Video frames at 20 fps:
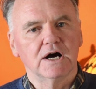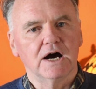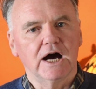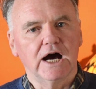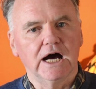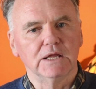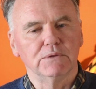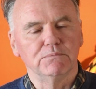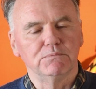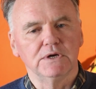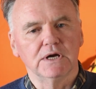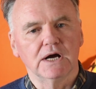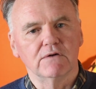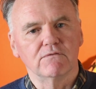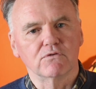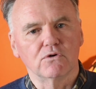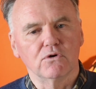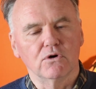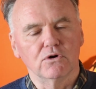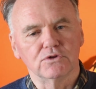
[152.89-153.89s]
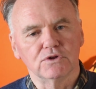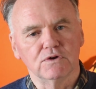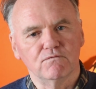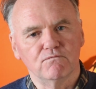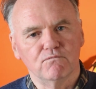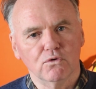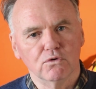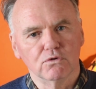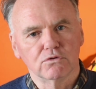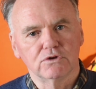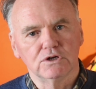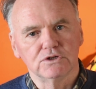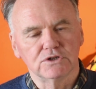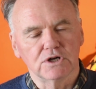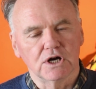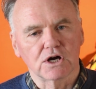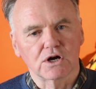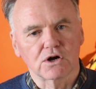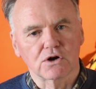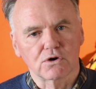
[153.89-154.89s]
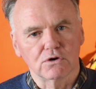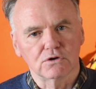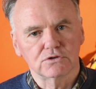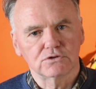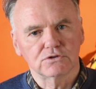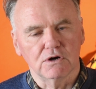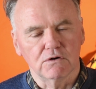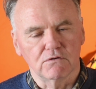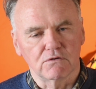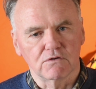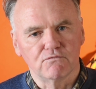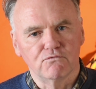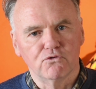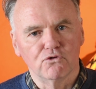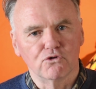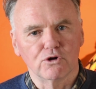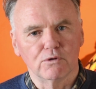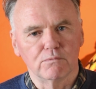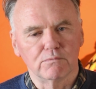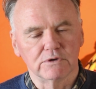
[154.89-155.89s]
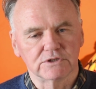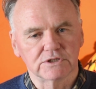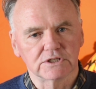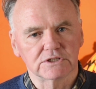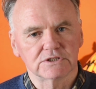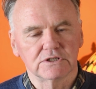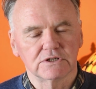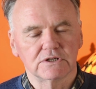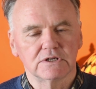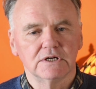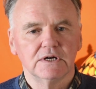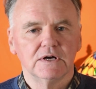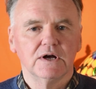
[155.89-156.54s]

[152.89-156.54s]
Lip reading: and we have got the voltage across our 4 ohm resistor,